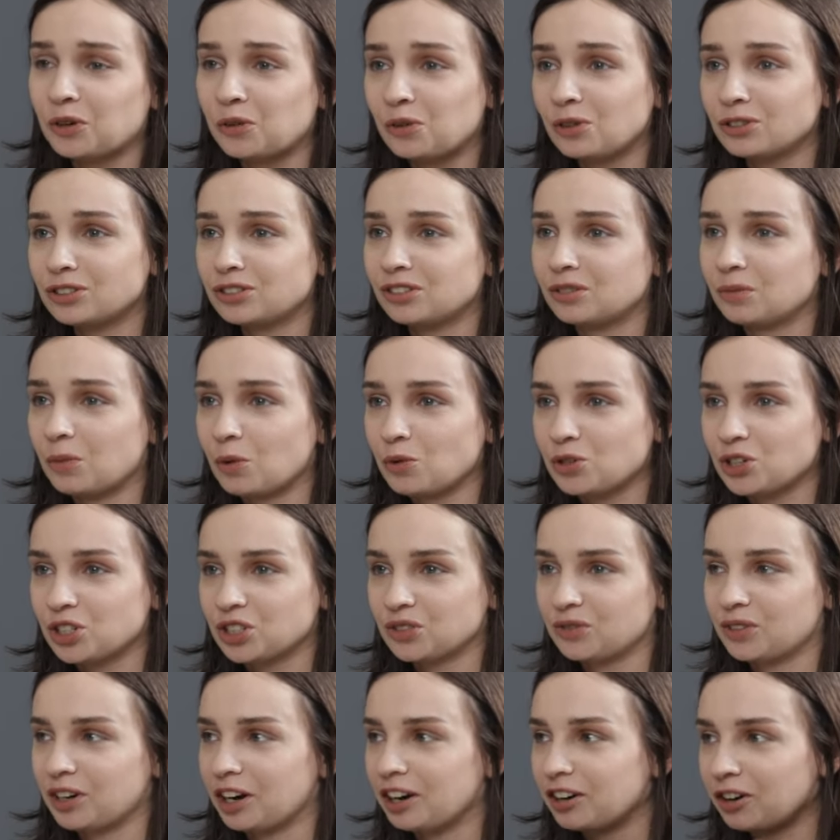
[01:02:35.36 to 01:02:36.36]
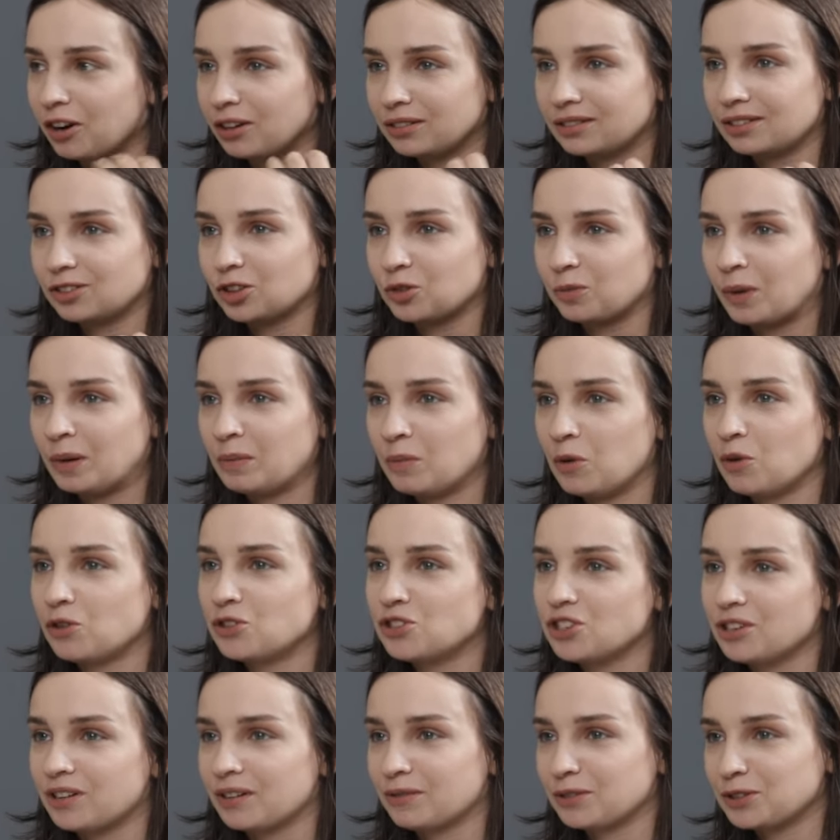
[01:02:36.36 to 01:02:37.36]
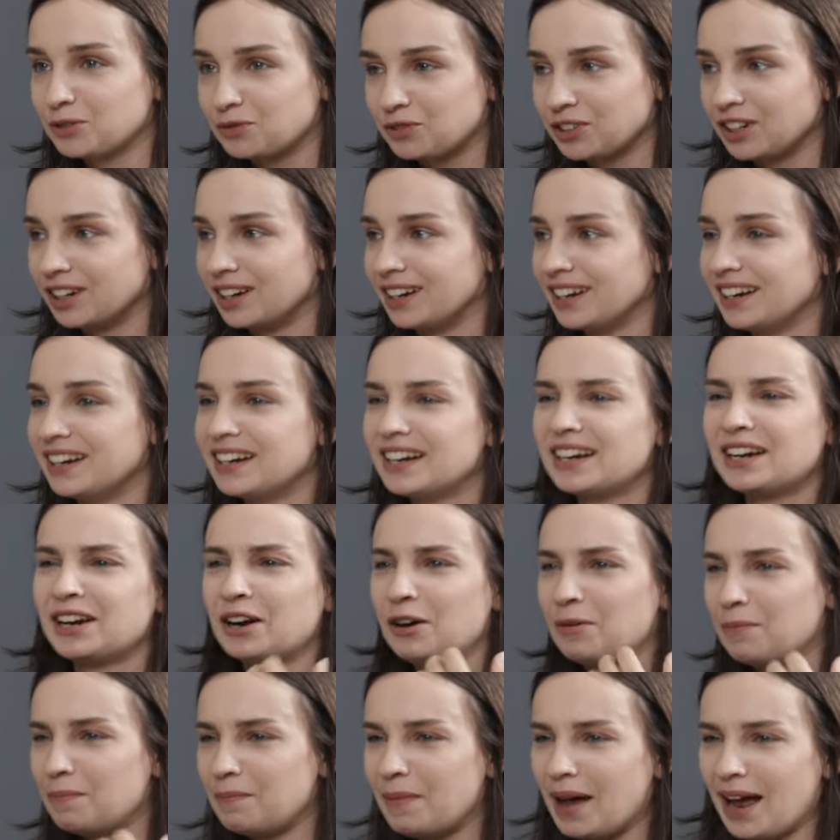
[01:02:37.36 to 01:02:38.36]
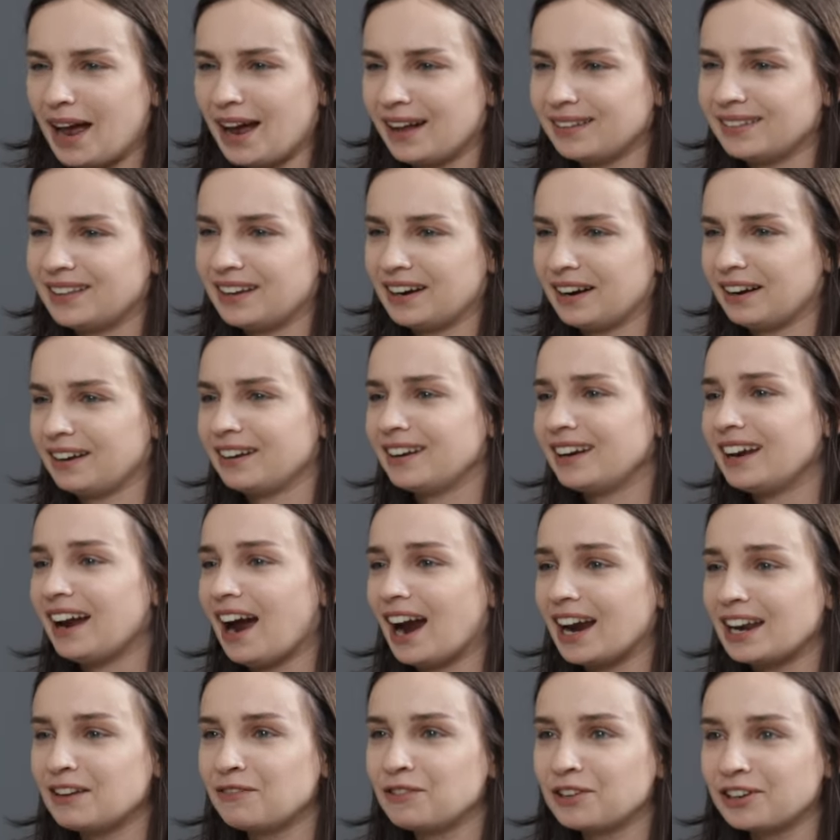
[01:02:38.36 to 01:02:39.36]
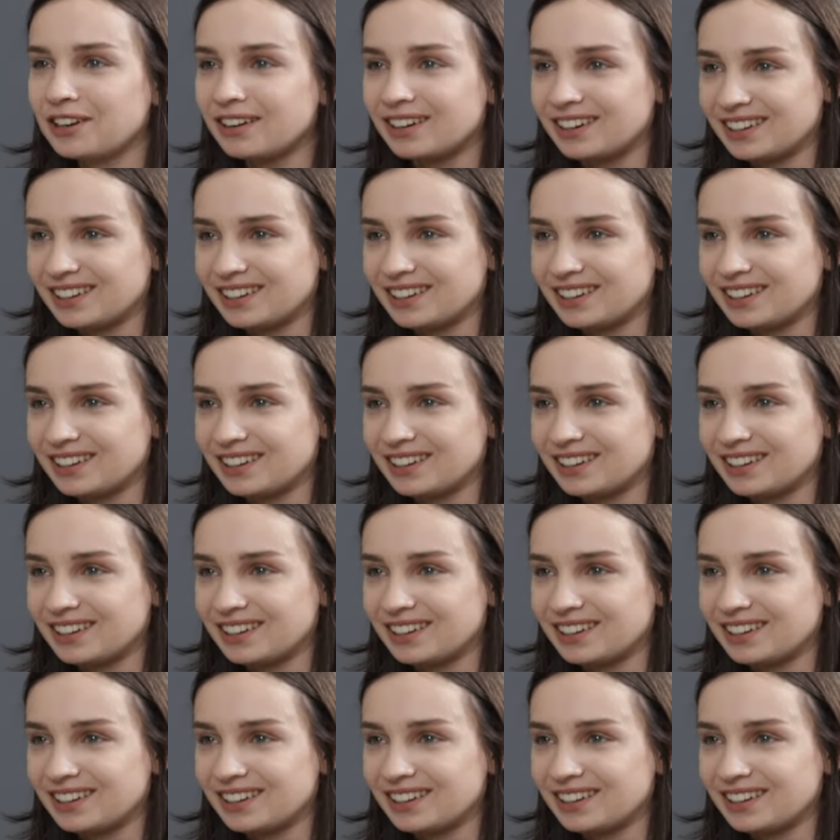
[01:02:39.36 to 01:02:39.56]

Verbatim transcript: one of also the motions where I got into my mojo and I was really mad and I, I even